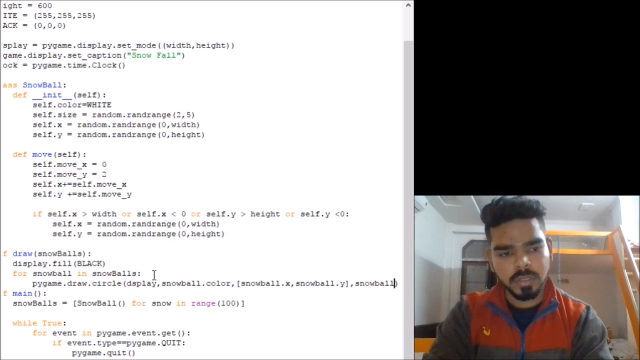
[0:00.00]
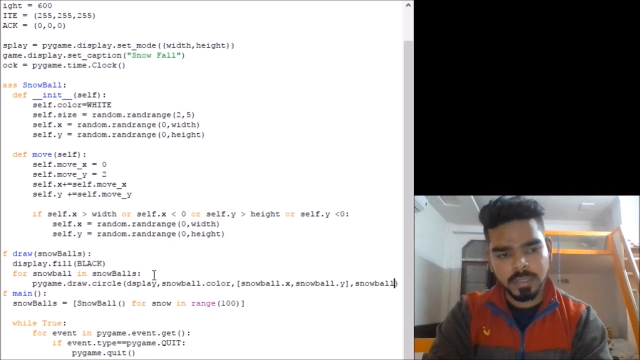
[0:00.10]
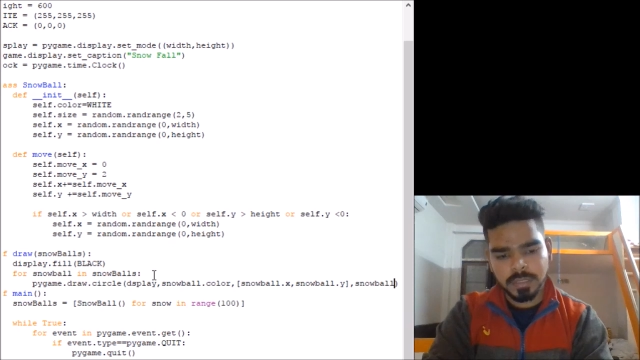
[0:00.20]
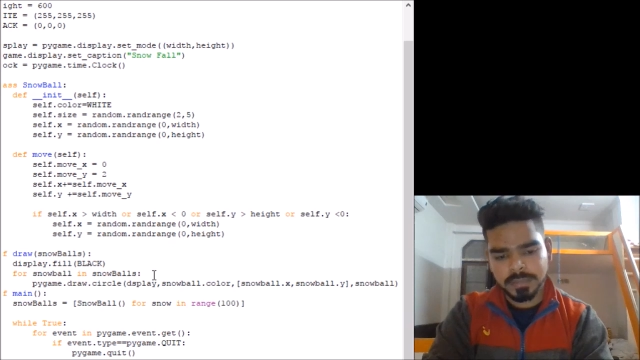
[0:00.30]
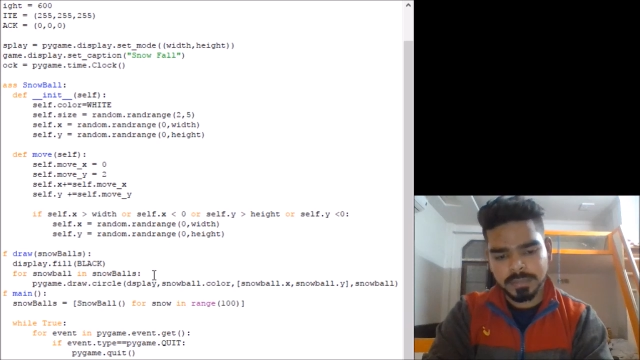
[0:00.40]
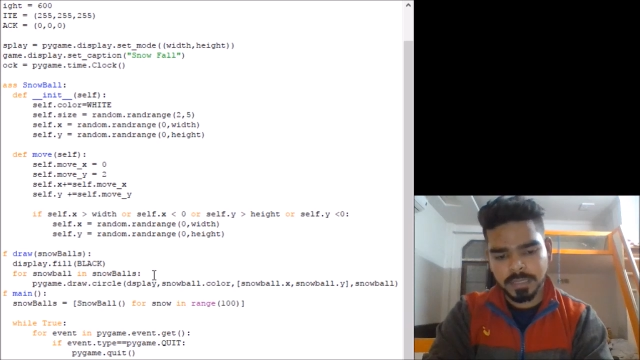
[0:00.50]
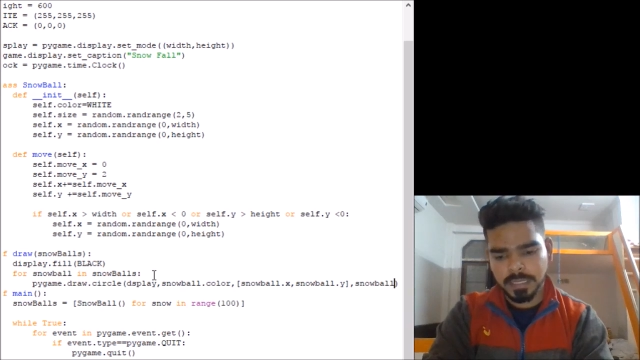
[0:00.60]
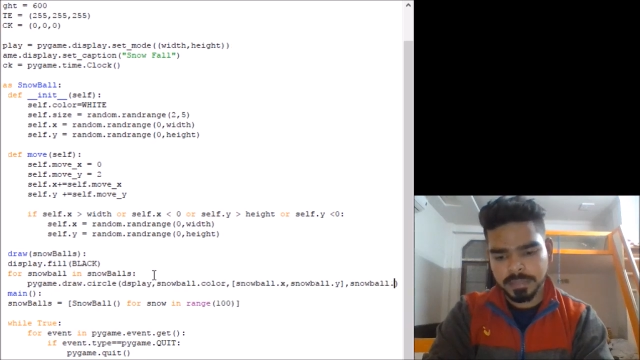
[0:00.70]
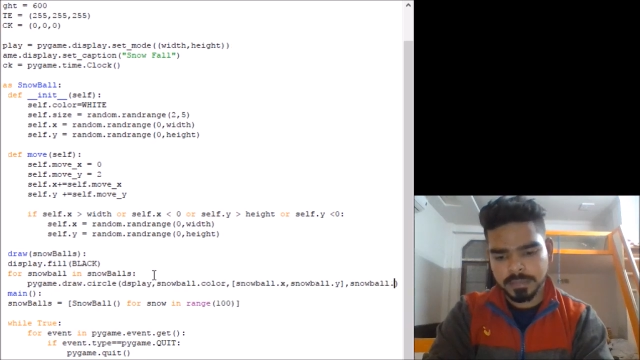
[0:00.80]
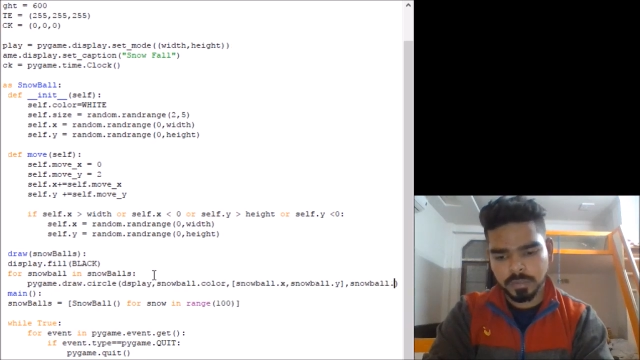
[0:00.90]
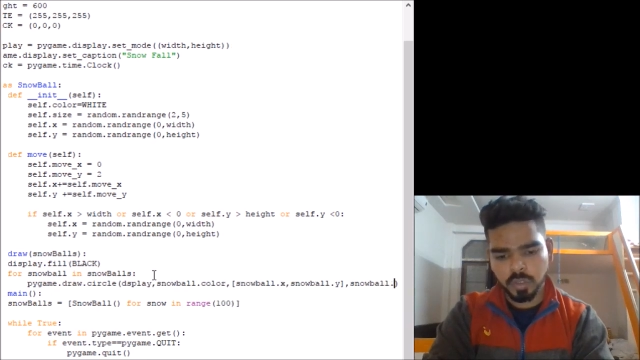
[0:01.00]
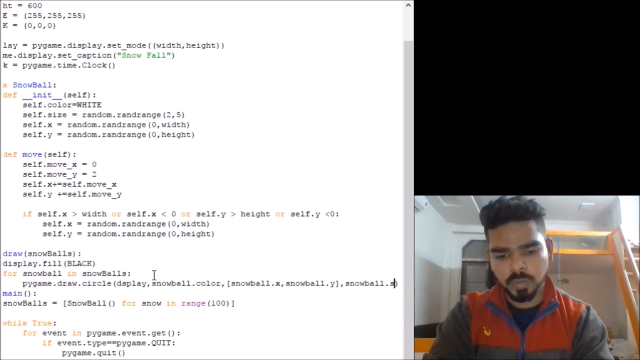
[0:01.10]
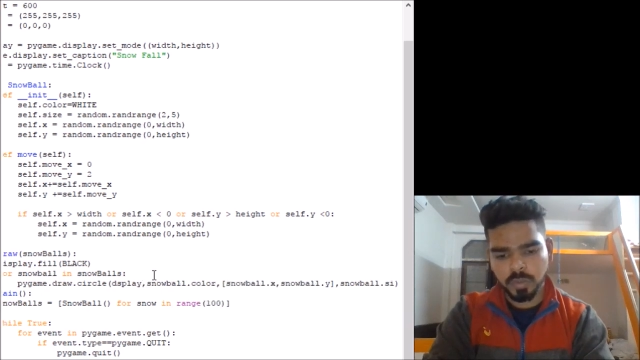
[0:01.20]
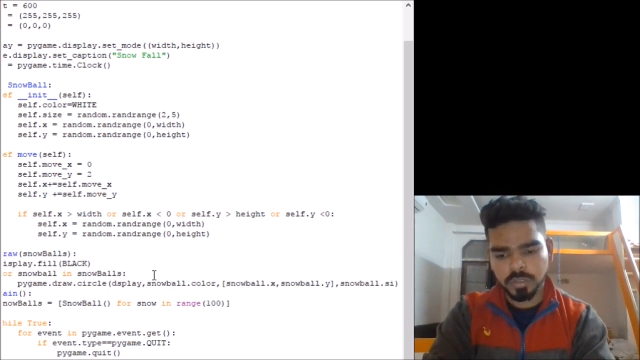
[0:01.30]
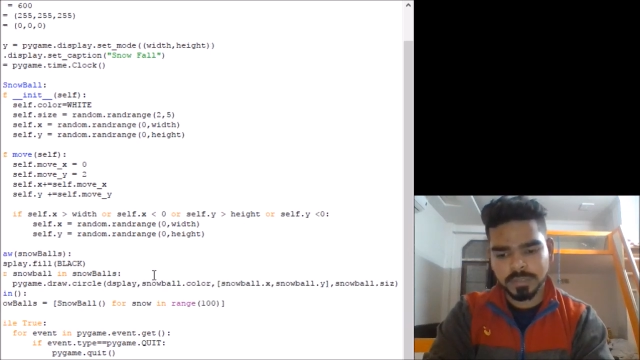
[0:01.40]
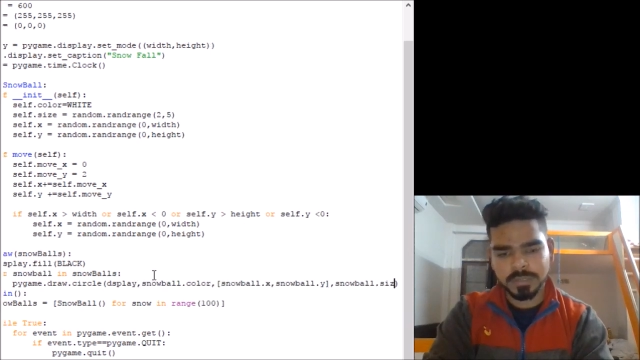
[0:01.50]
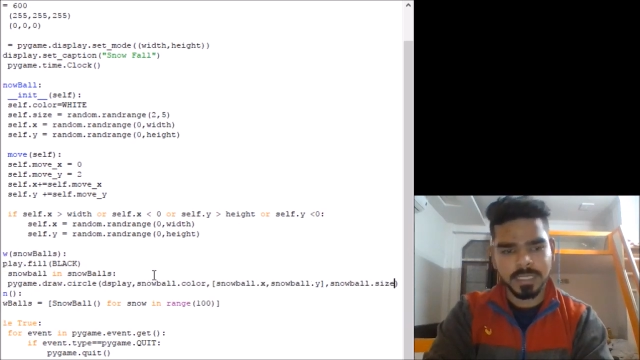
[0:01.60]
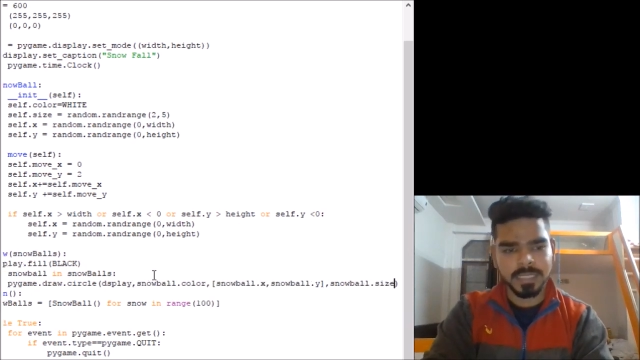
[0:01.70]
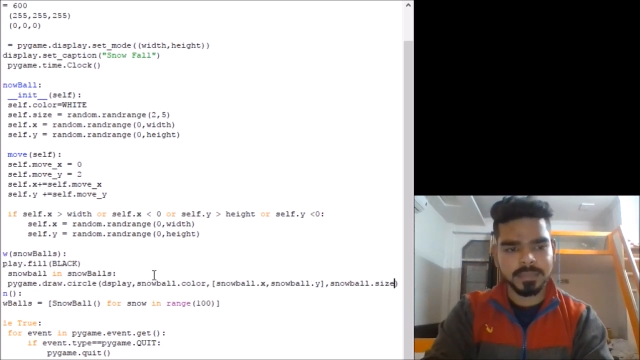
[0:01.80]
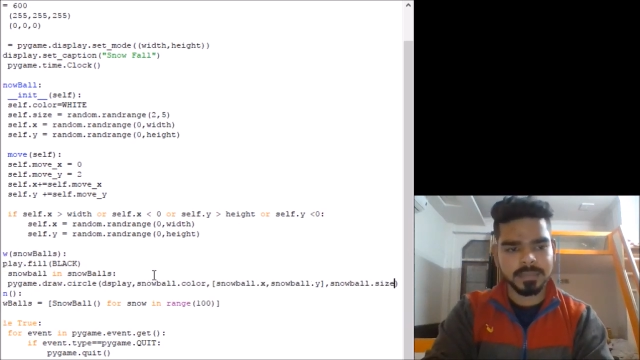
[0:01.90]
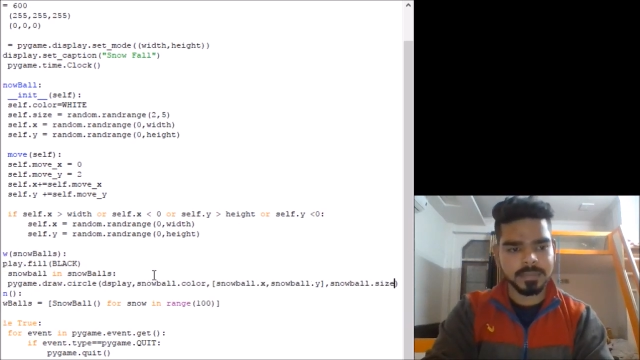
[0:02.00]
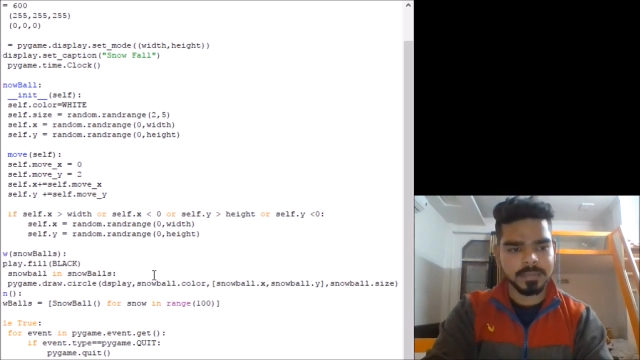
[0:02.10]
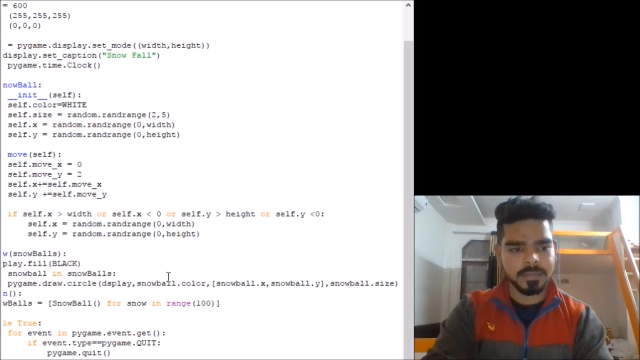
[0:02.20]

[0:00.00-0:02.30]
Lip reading: its size, snowball.size.